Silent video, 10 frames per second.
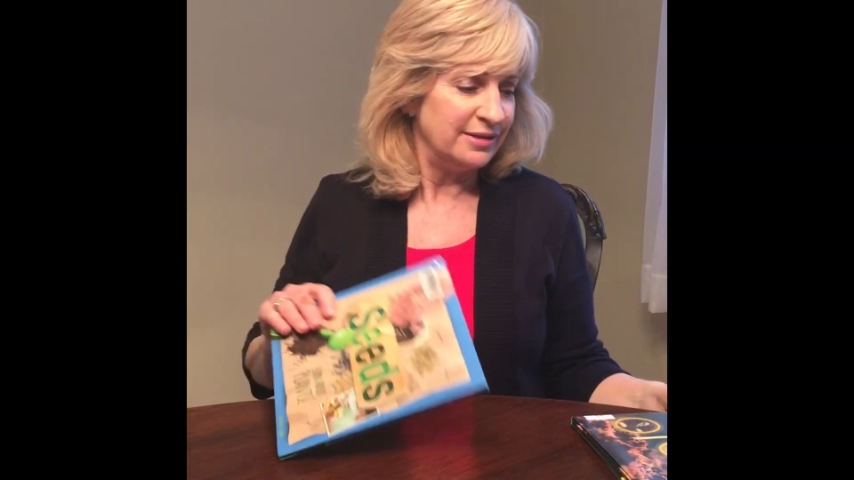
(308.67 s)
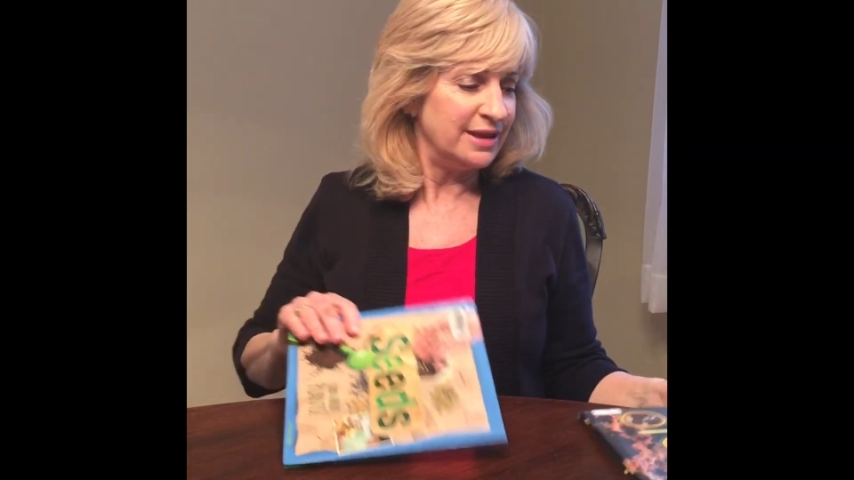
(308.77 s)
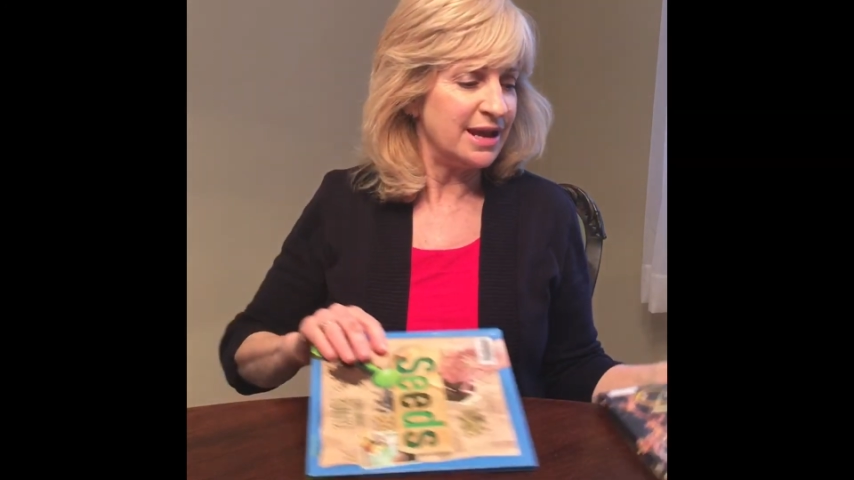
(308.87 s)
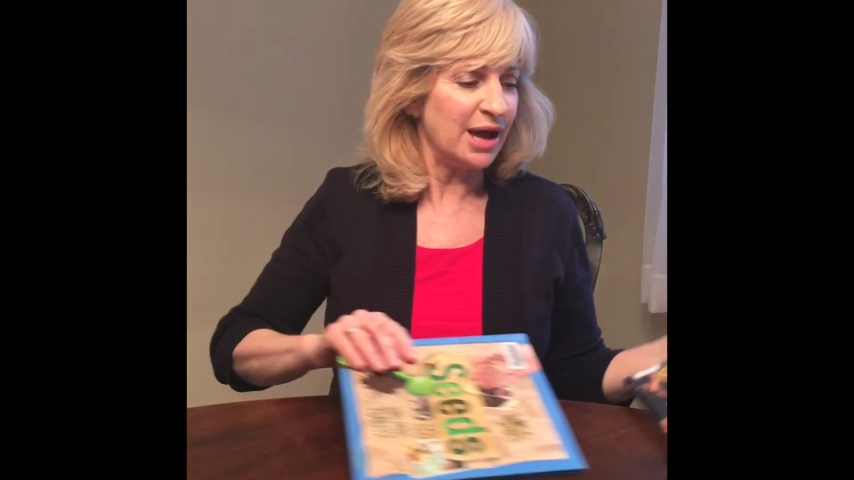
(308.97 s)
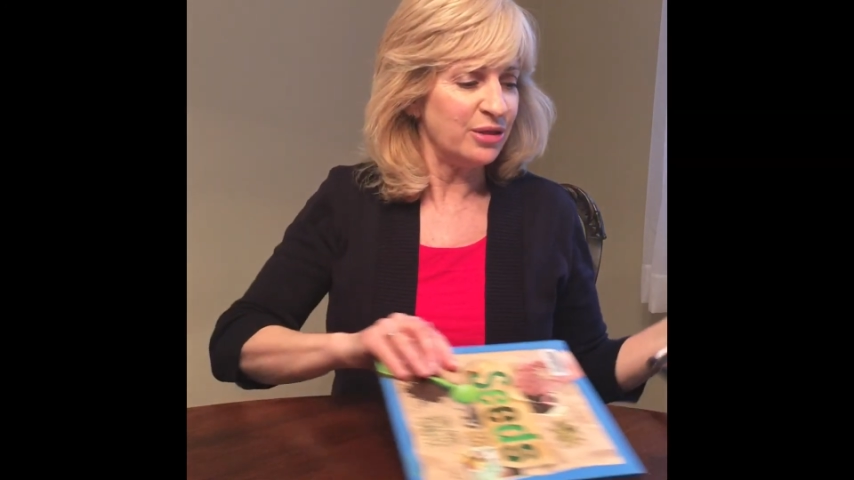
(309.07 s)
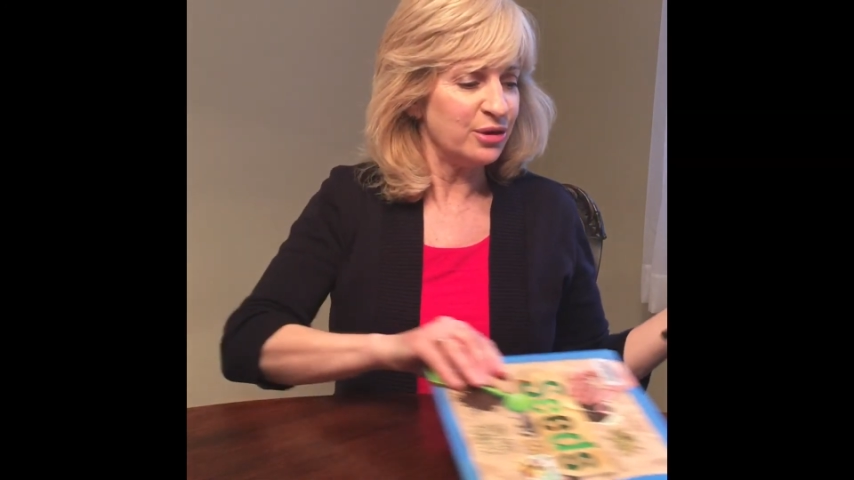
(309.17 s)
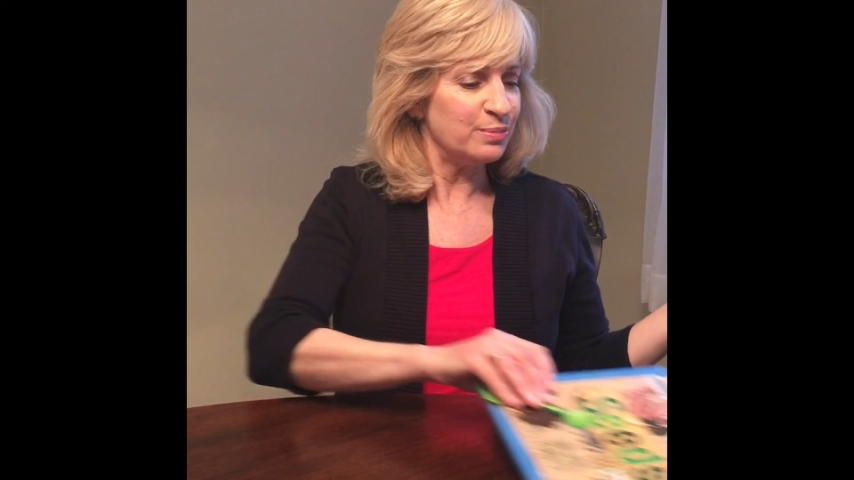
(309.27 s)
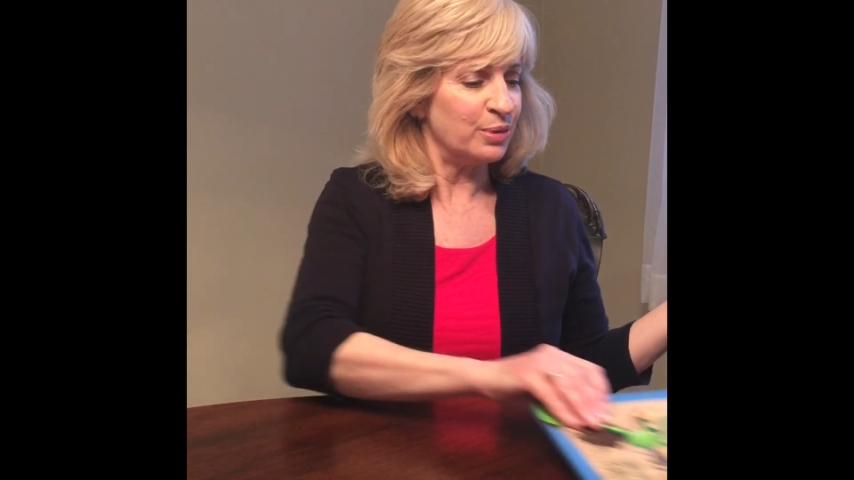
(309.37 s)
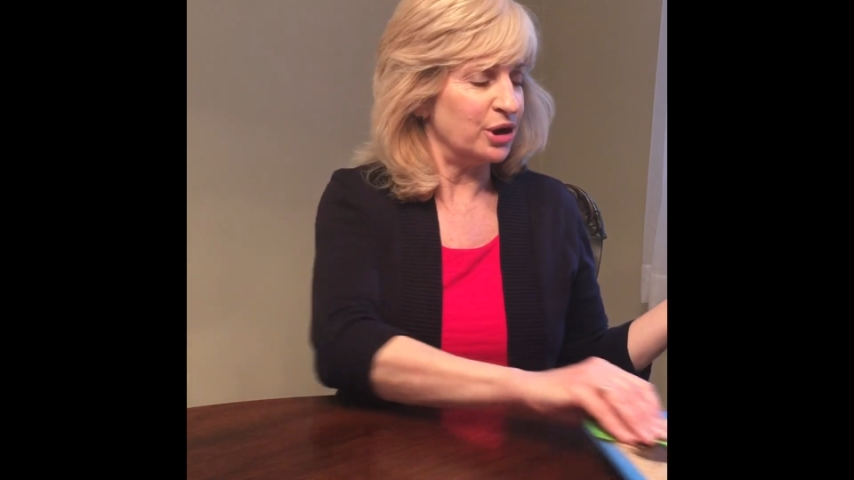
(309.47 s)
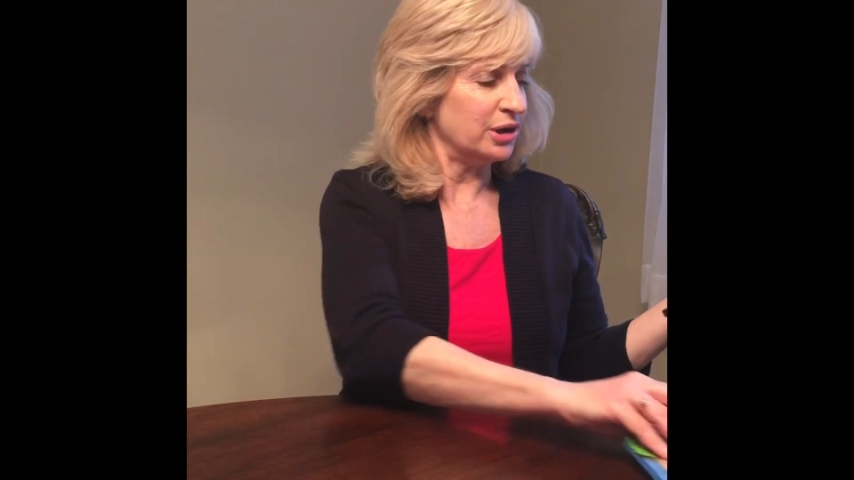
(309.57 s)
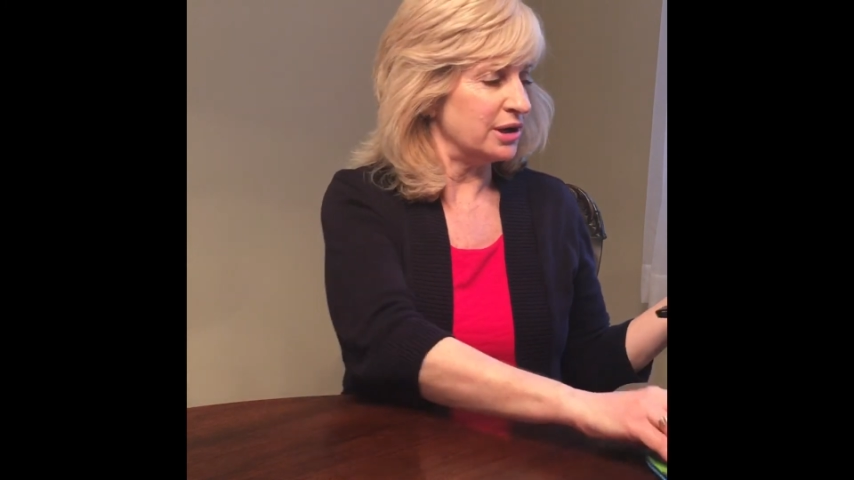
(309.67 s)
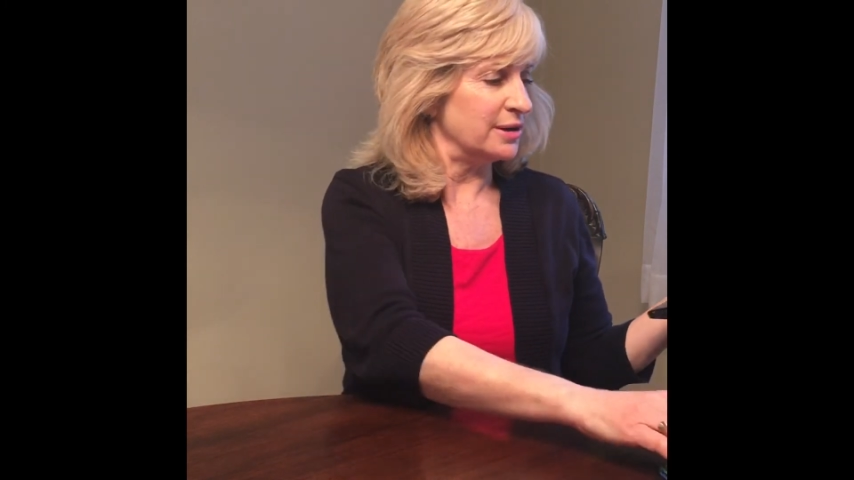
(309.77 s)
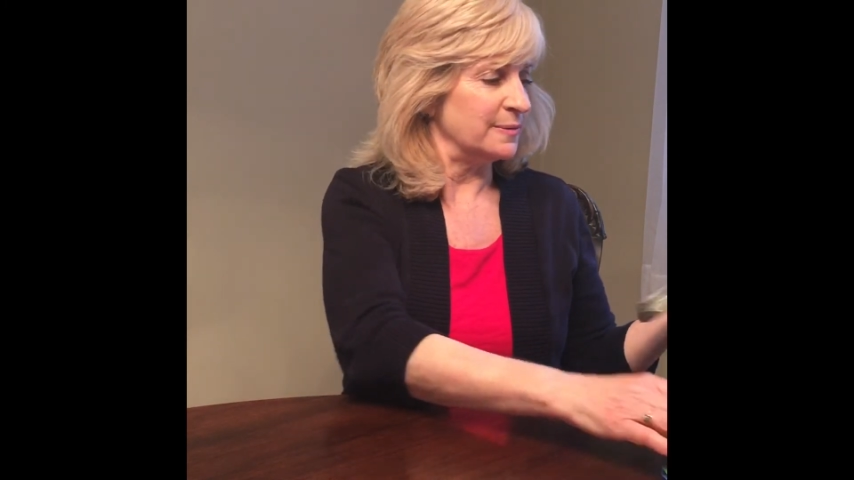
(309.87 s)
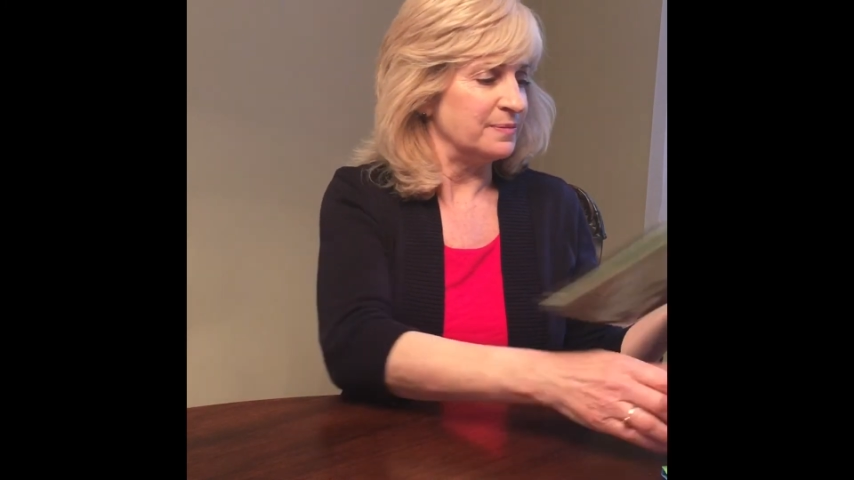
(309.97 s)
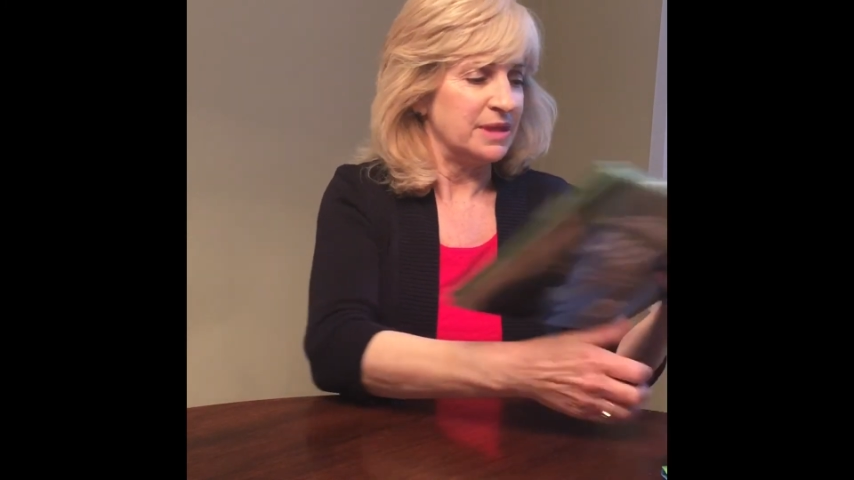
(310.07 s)
The other book
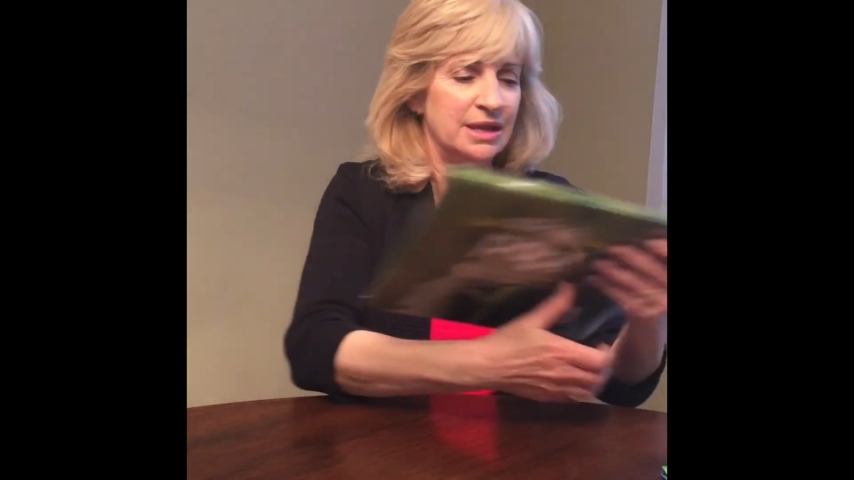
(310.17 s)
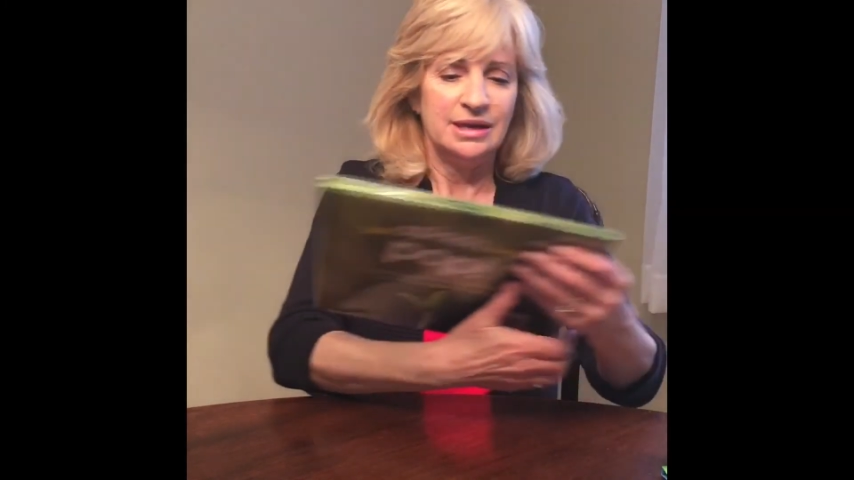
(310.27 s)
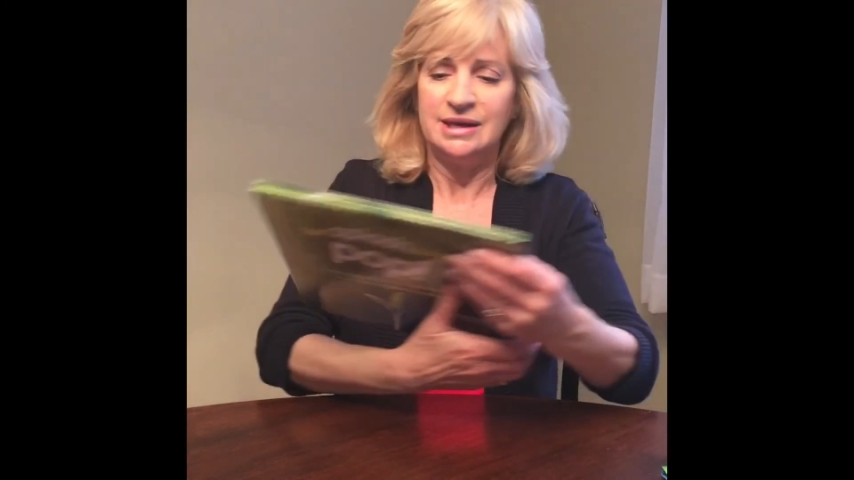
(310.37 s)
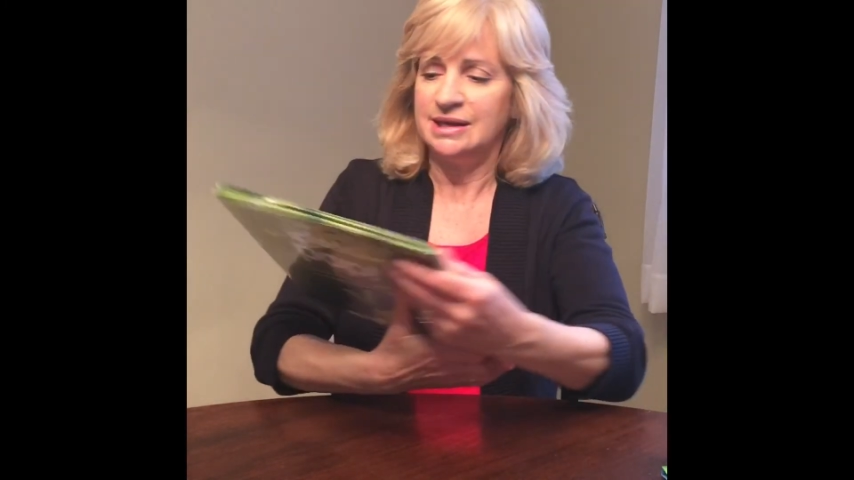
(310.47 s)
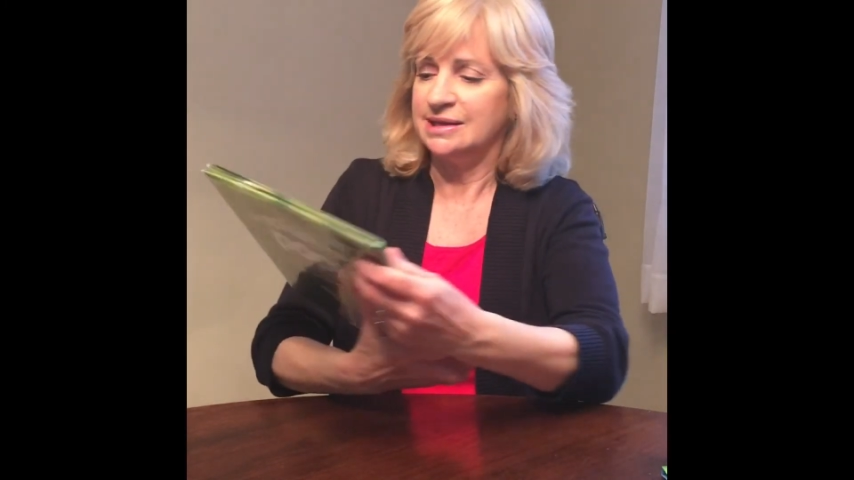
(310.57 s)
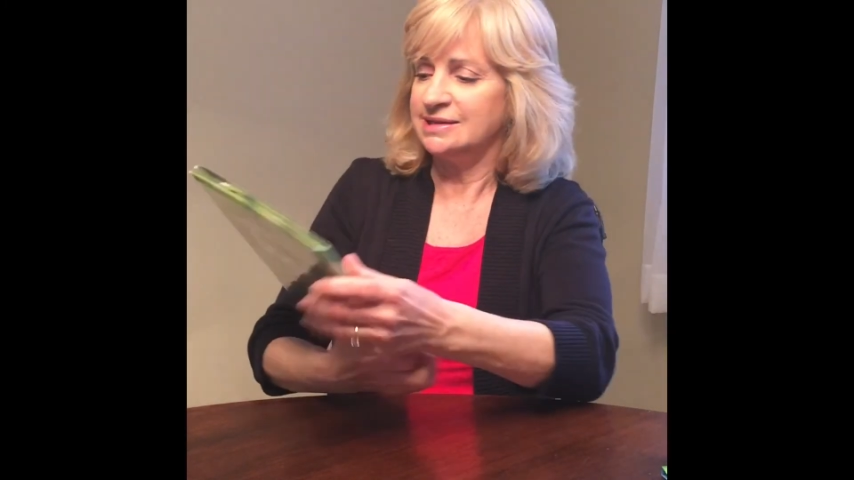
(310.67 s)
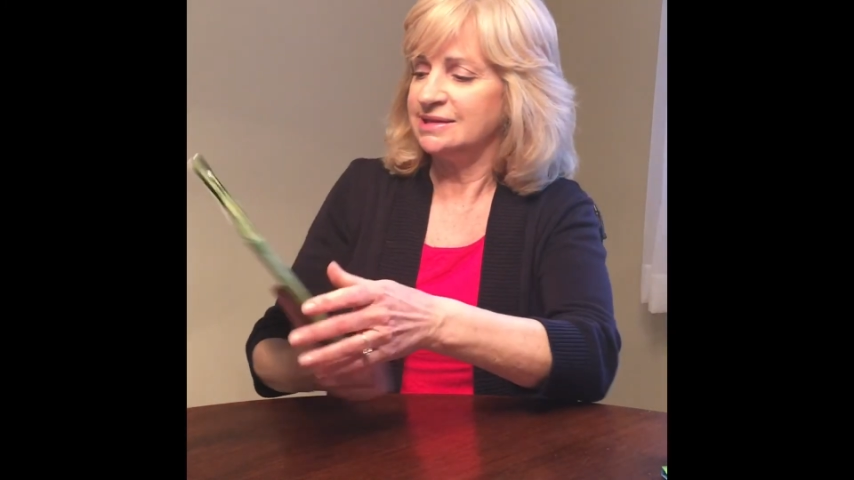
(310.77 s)
is